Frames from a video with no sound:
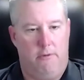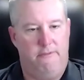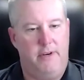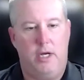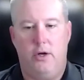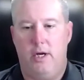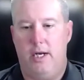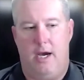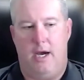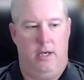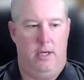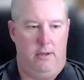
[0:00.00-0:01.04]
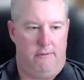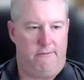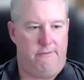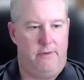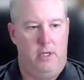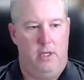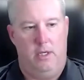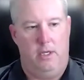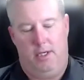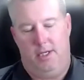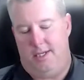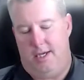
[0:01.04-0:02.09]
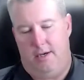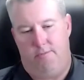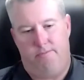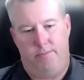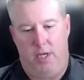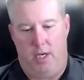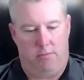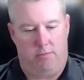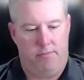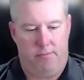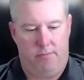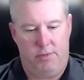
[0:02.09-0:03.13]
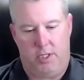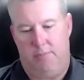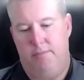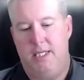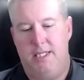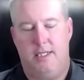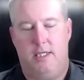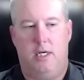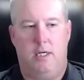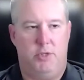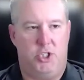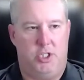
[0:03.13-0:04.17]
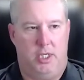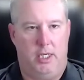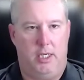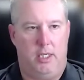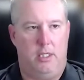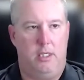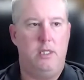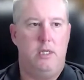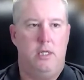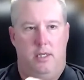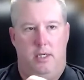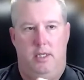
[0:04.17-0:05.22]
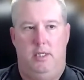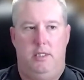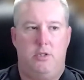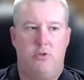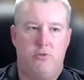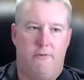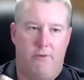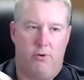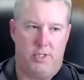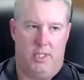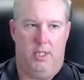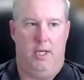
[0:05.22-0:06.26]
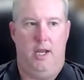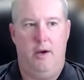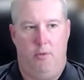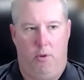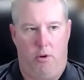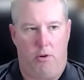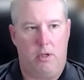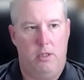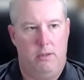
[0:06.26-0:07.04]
figuring out if it's a something being seen on a machine is traversing the network